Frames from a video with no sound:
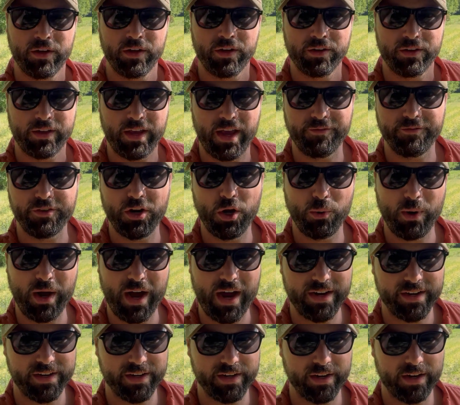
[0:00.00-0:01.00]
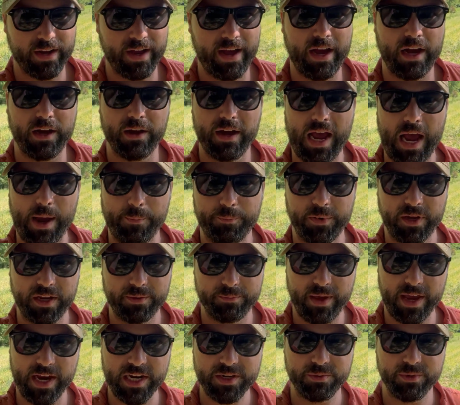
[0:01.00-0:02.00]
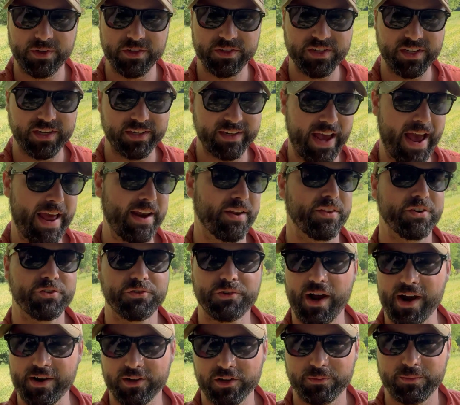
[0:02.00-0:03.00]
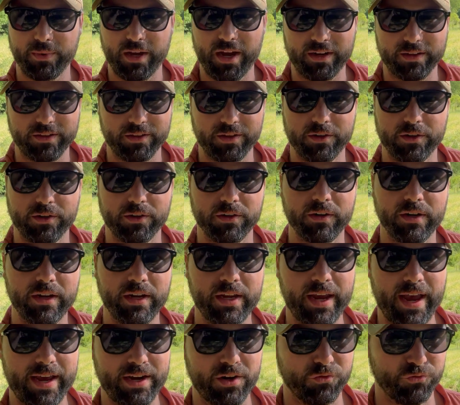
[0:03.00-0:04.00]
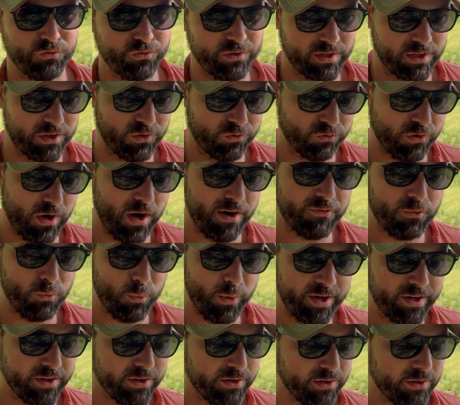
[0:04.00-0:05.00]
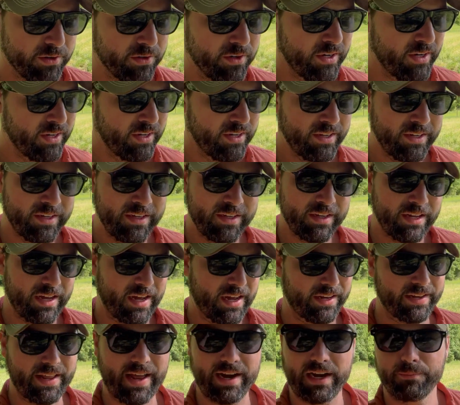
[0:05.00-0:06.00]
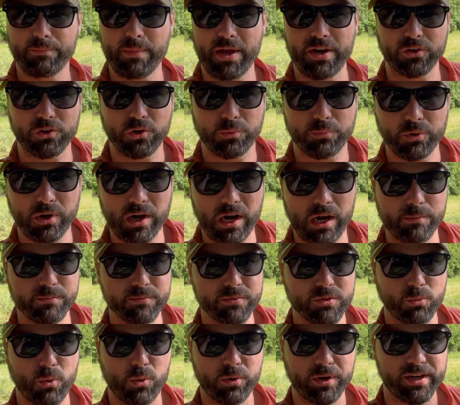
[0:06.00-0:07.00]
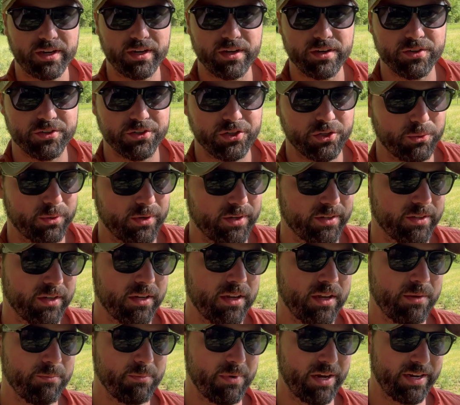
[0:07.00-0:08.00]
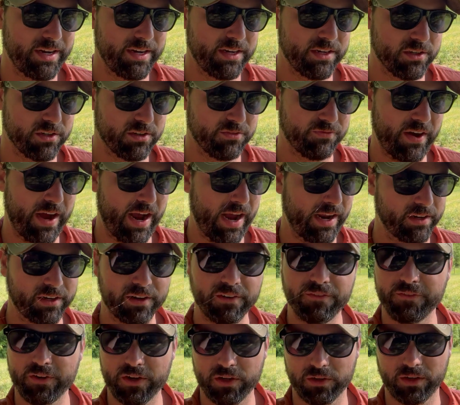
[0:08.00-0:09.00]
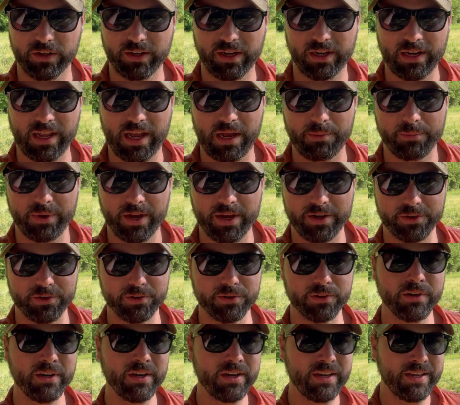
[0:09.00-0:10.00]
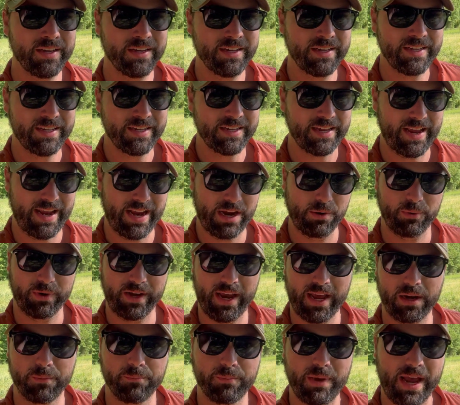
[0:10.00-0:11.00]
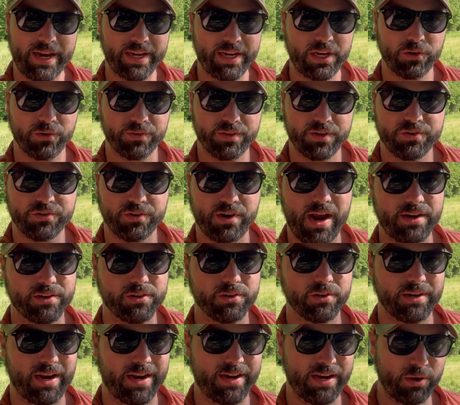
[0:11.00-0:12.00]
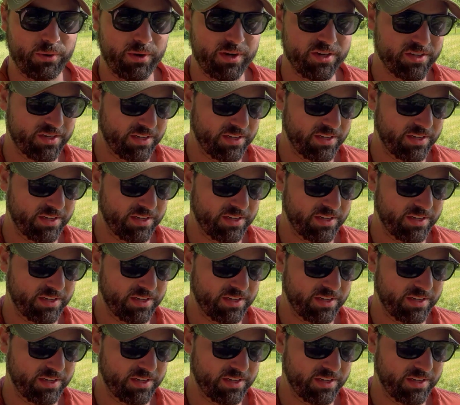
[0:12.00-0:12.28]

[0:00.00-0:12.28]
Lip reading: You have no idea how happy it makes me to see Dad on the tractor back there. He had a really rough winter, a lot of medical problems, we won't get into it, but he is finally feeling a lot better, and we got him back here on the tractor, and I know he's